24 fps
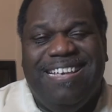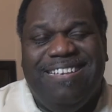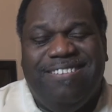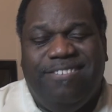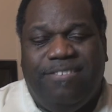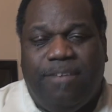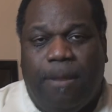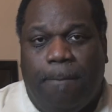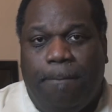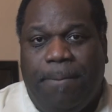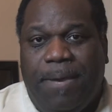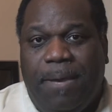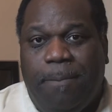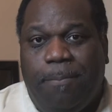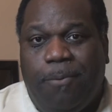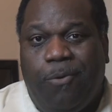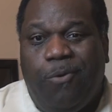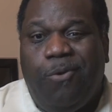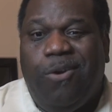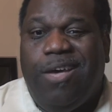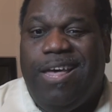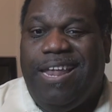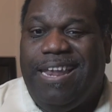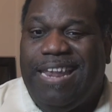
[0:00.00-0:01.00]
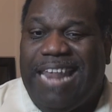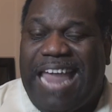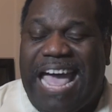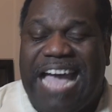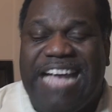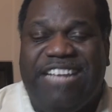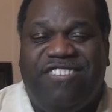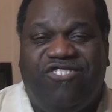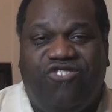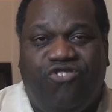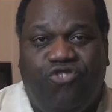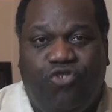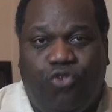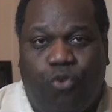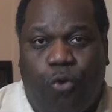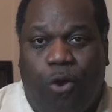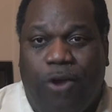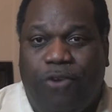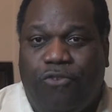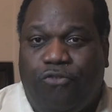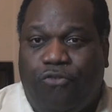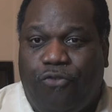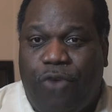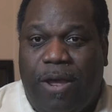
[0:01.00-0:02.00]
Some people like
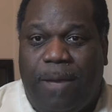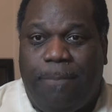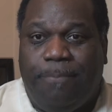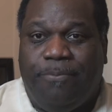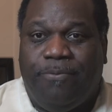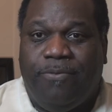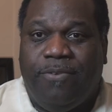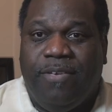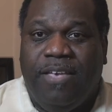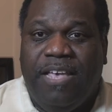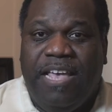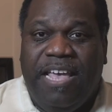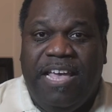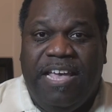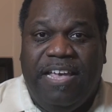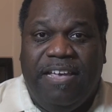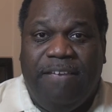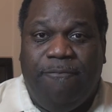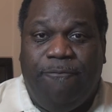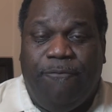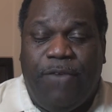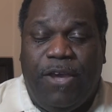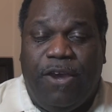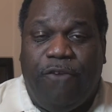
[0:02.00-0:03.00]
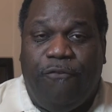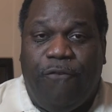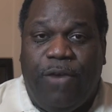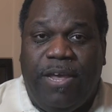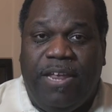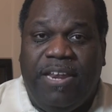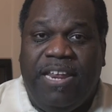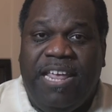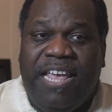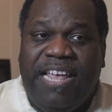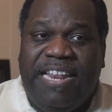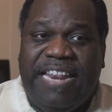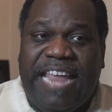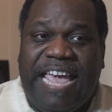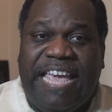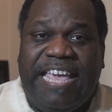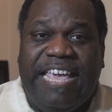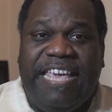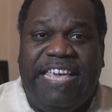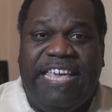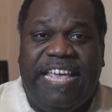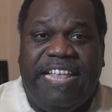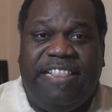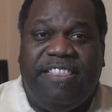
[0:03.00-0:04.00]
short trips, figuring they
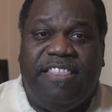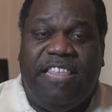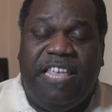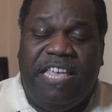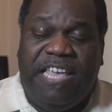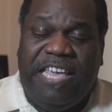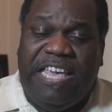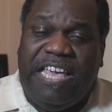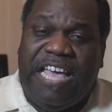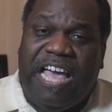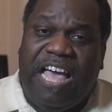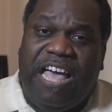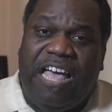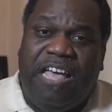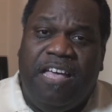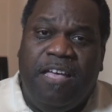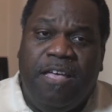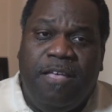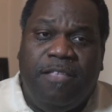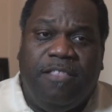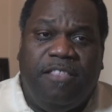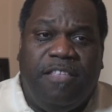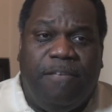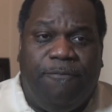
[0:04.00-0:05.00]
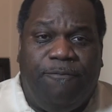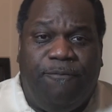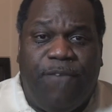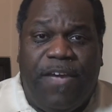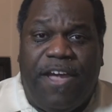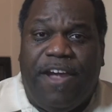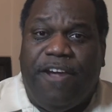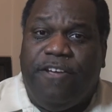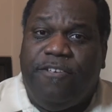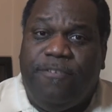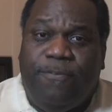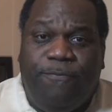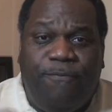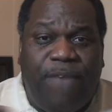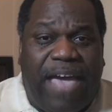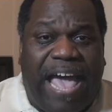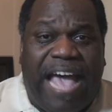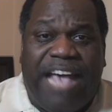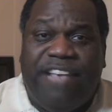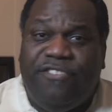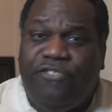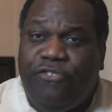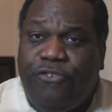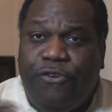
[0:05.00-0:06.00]
can get the fares
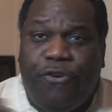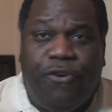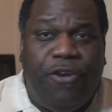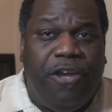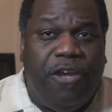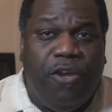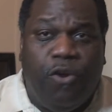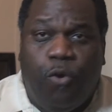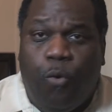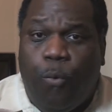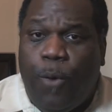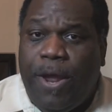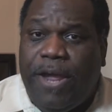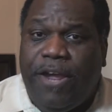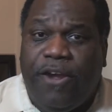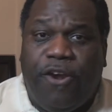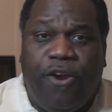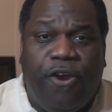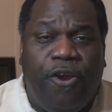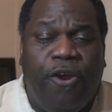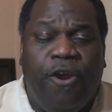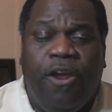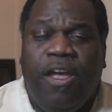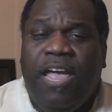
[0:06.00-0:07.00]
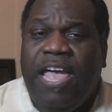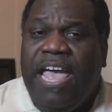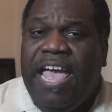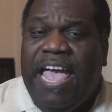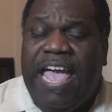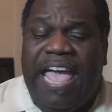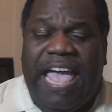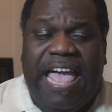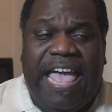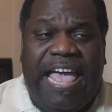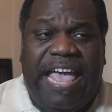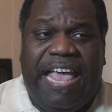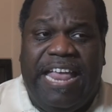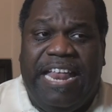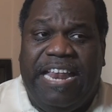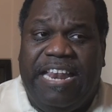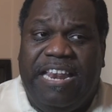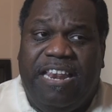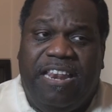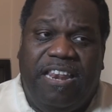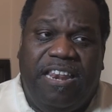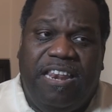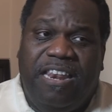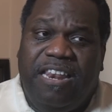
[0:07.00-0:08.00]
faster and quicker,
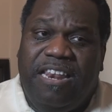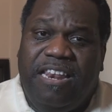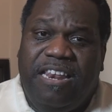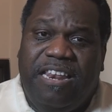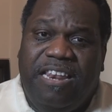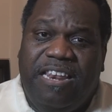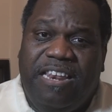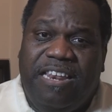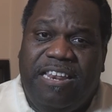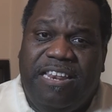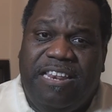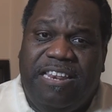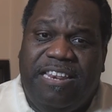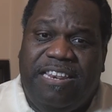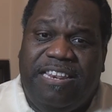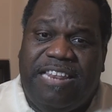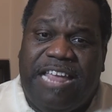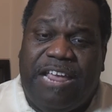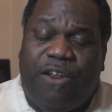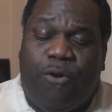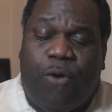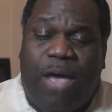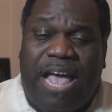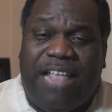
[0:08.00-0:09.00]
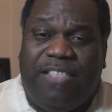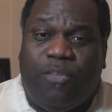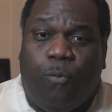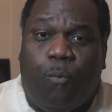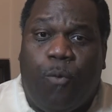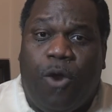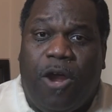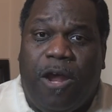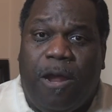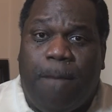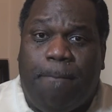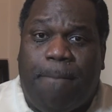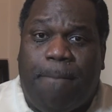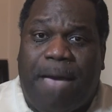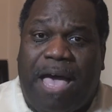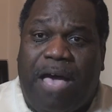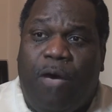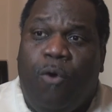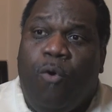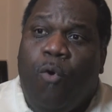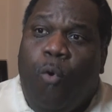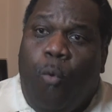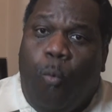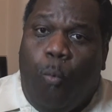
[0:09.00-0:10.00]
and they don't have to worry
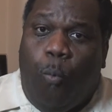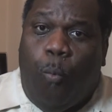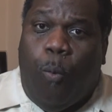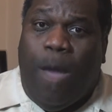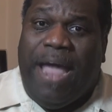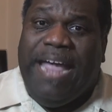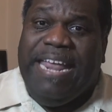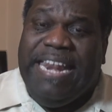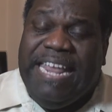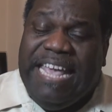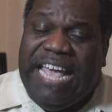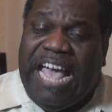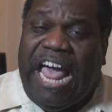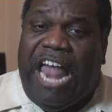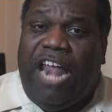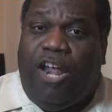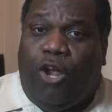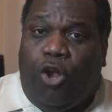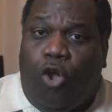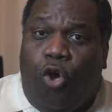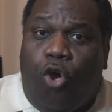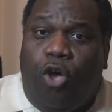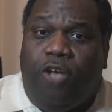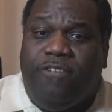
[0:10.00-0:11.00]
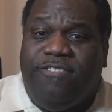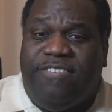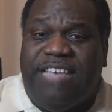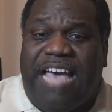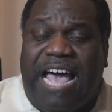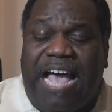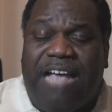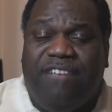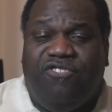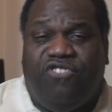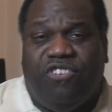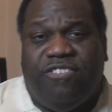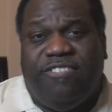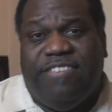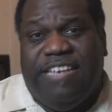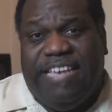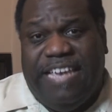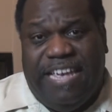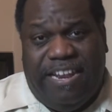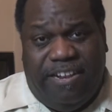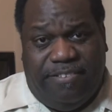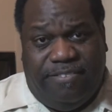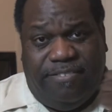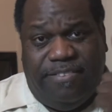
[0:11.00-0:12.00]
about waiting a long time just to
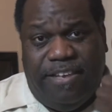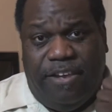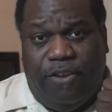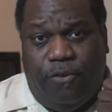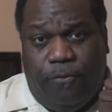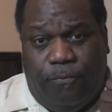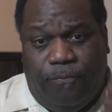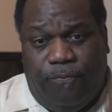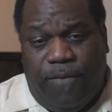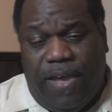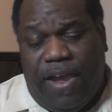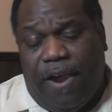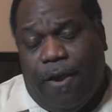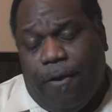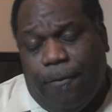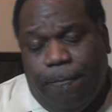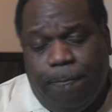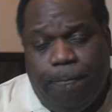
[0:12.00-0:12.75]
get a single fare.